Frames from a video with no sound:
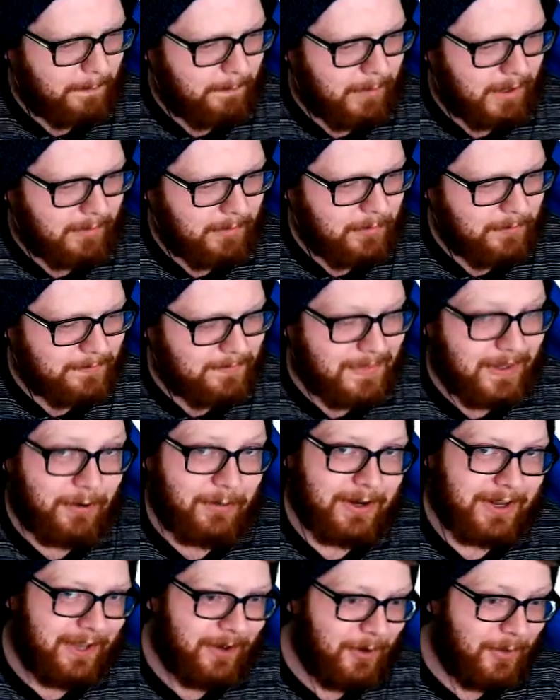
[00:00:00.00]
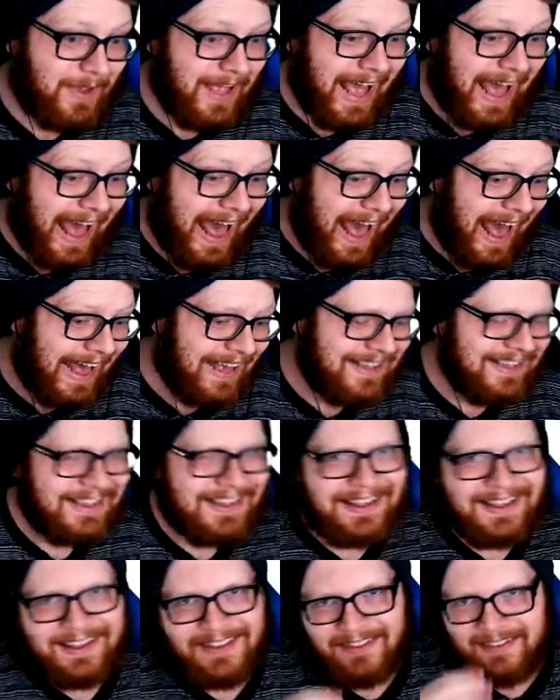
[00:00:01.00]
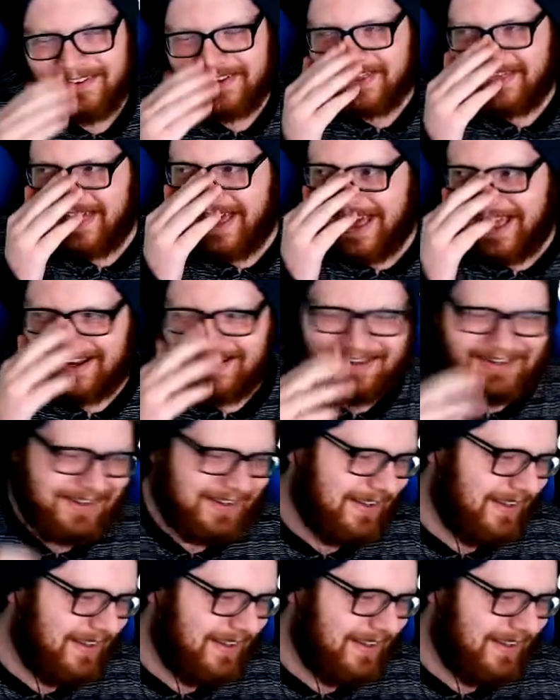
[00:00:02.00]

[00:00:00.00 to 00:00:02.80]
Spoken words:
Bada boom. There we go. Look at that.